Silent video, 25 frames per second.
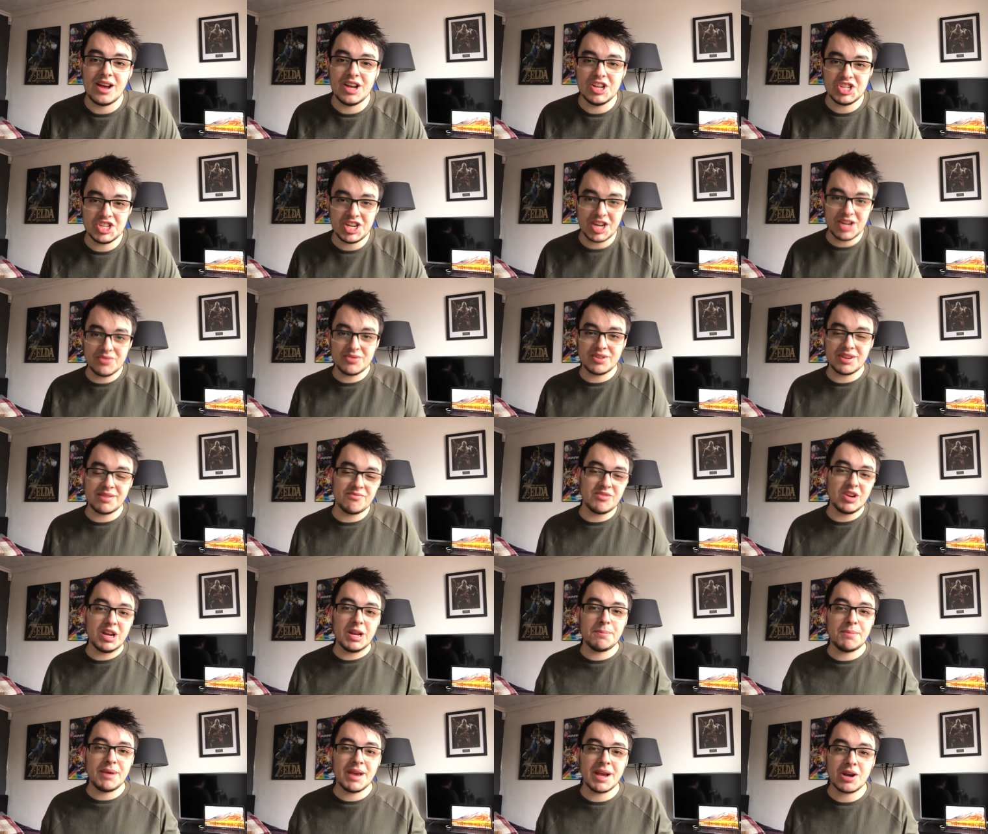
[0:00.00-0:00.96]
Channel didn't
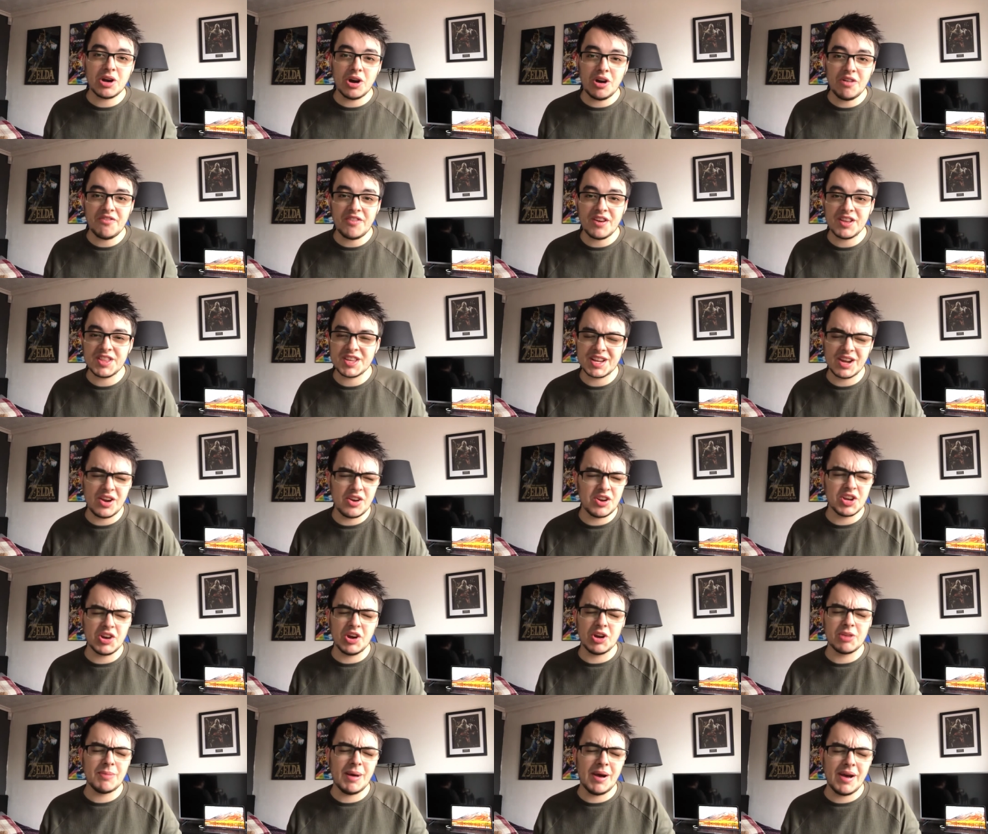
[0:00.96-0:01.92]
really pick off, I think I only
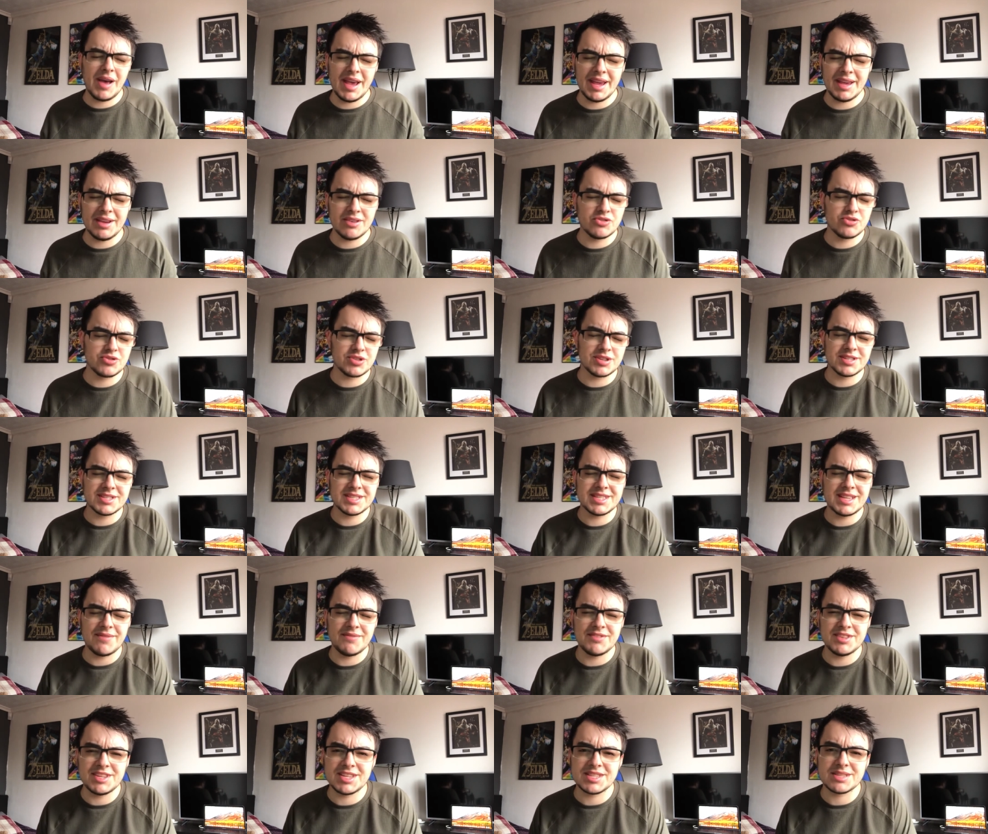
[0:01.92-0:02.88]
got about
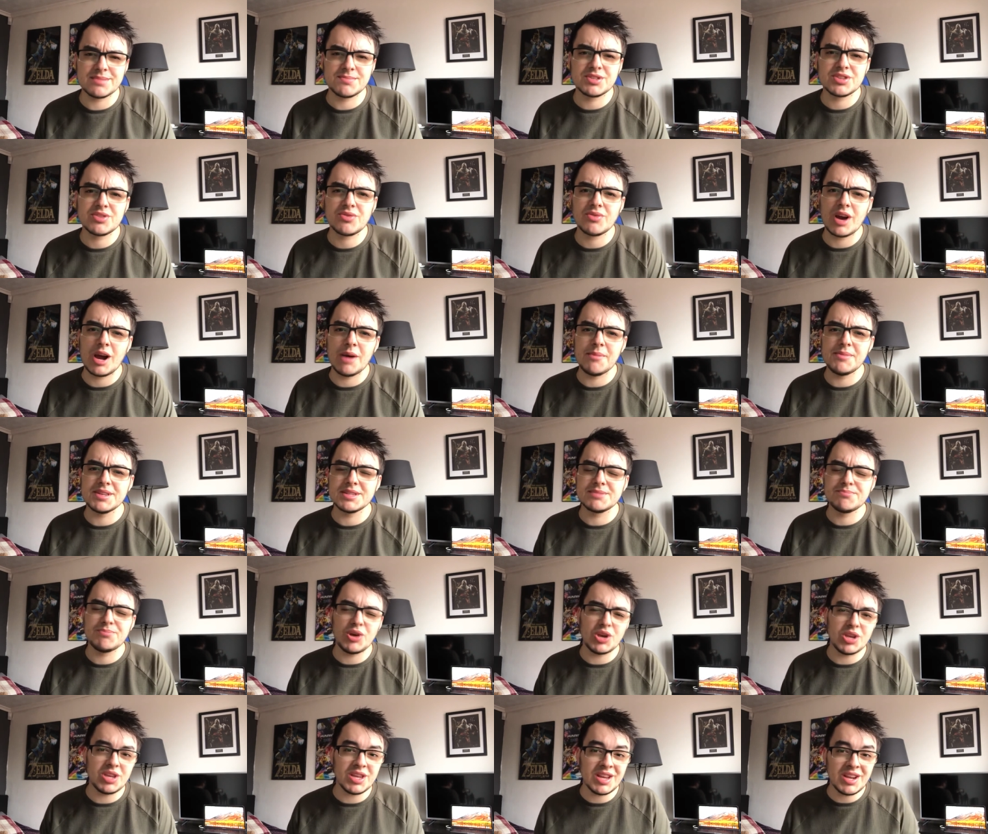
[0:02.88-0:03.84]
870 subscribers,
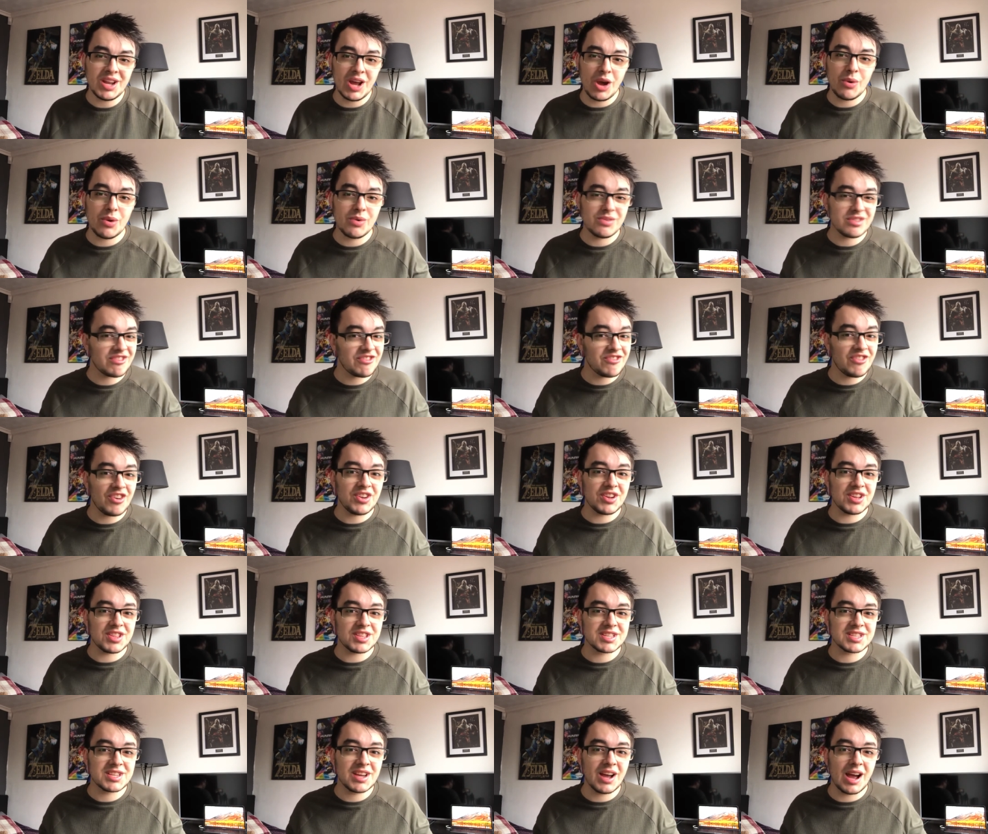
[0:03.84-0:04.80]
but you know, it was fun at
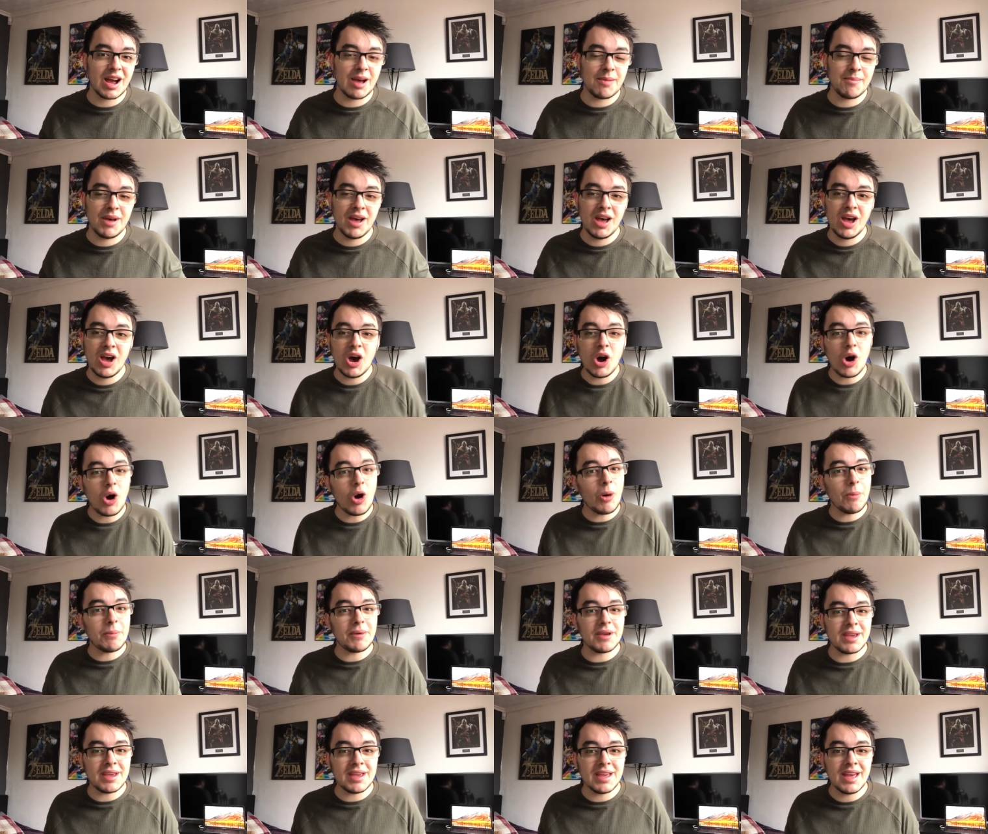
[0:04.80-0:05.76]
the time,
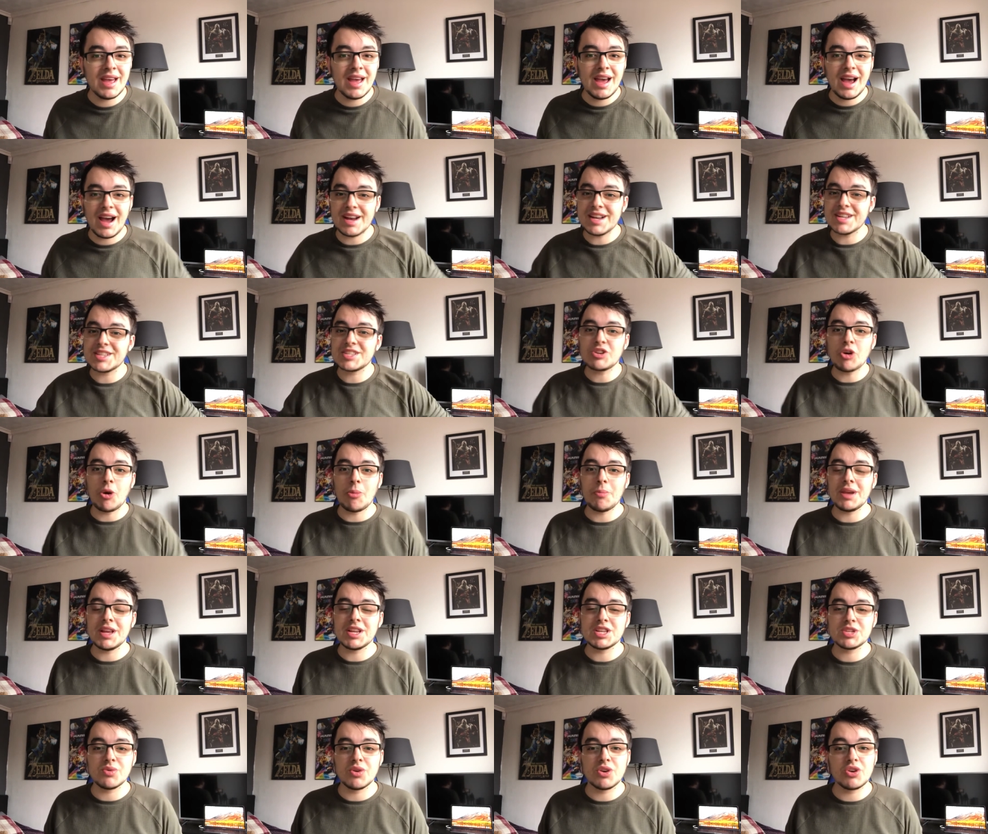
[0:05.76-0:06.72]
hobby, and it's got me
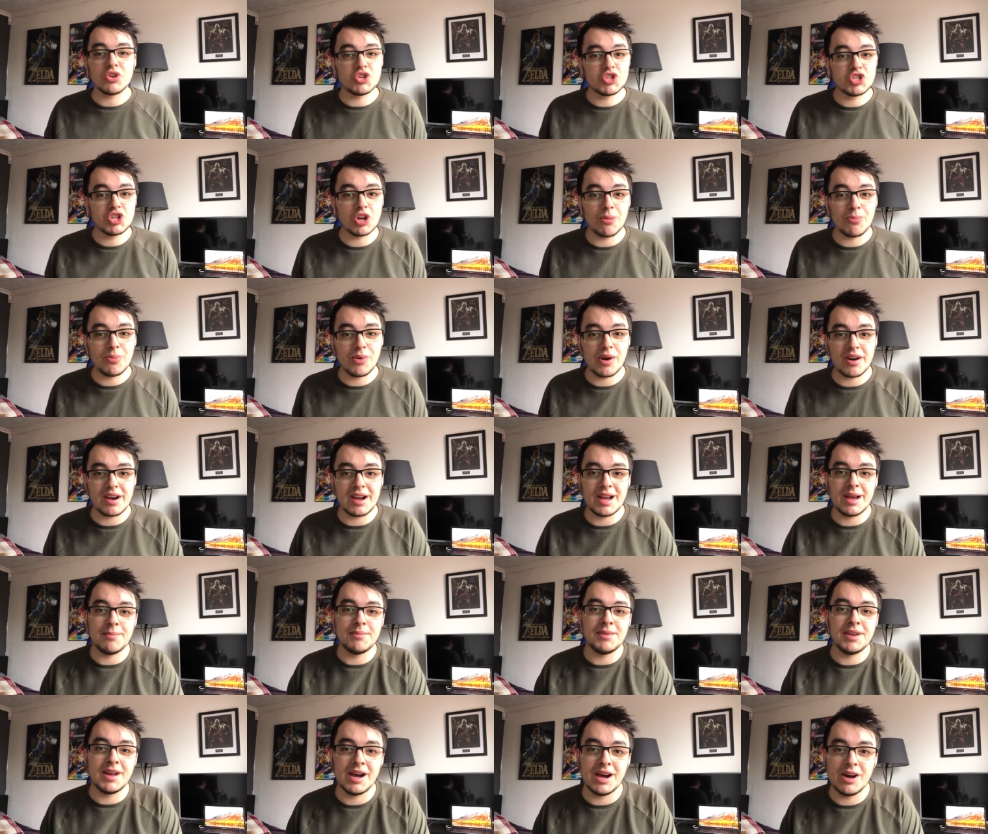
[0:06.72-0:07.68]
into a good job where I
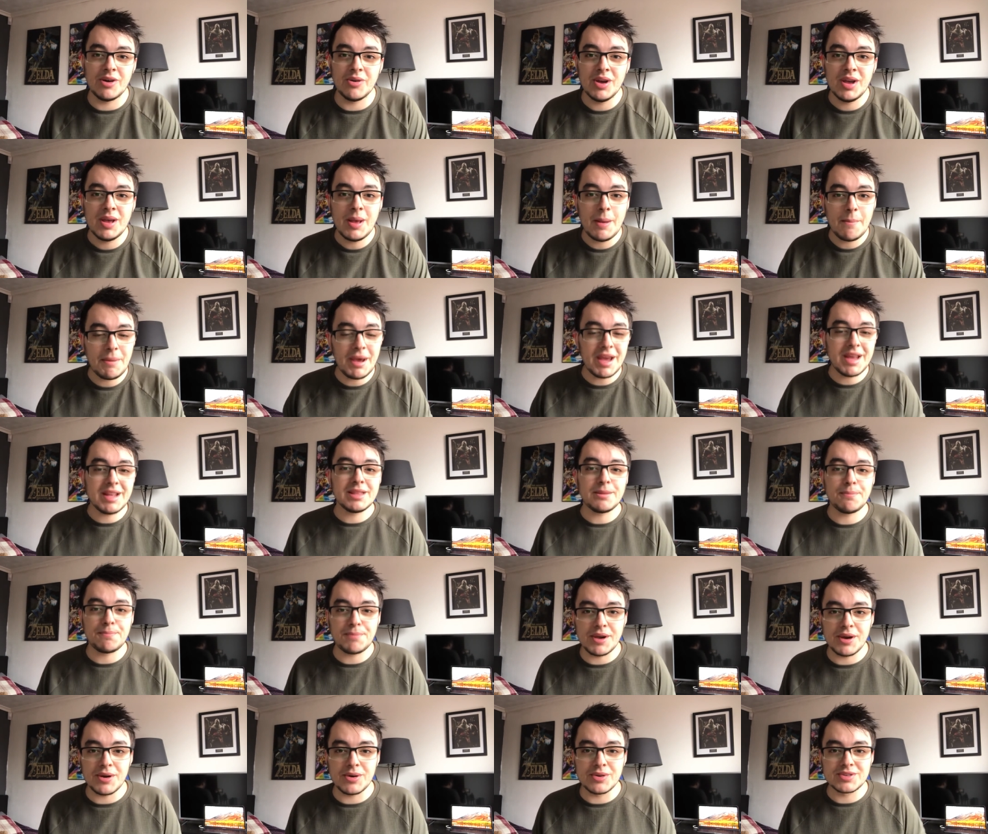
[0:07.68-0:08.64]
am now, paying the
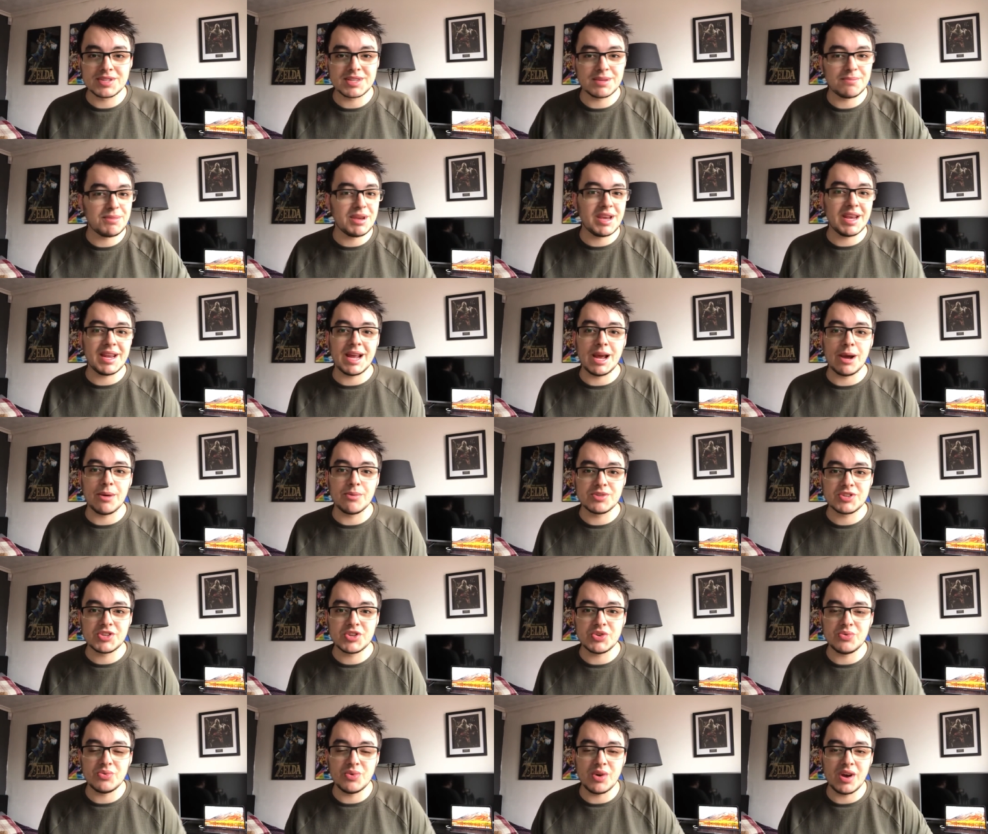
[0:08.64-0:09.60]
bills and being able
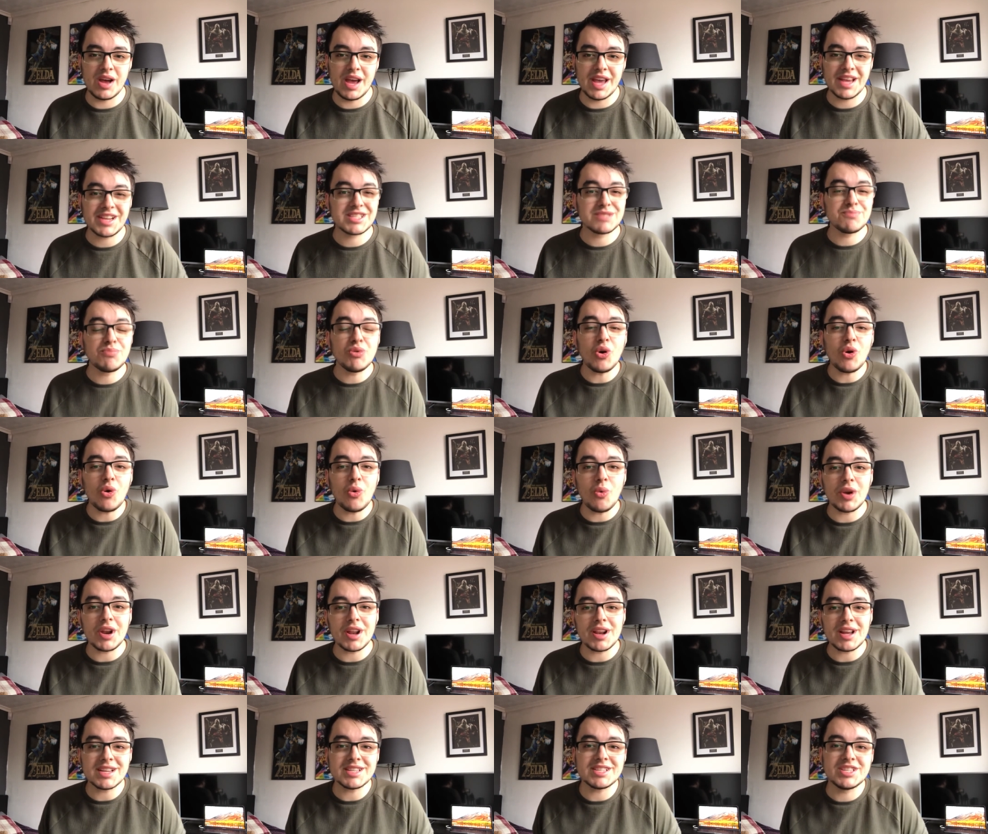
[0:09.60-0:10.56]
to explore what
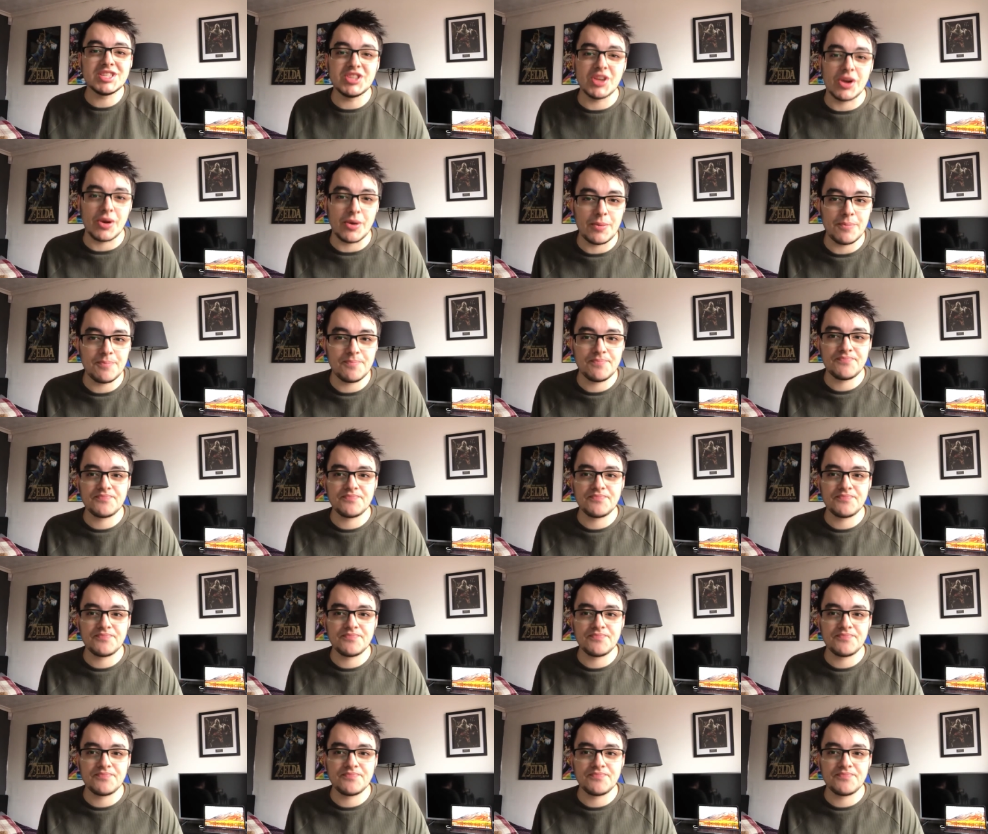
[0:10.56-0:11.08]
I like to do.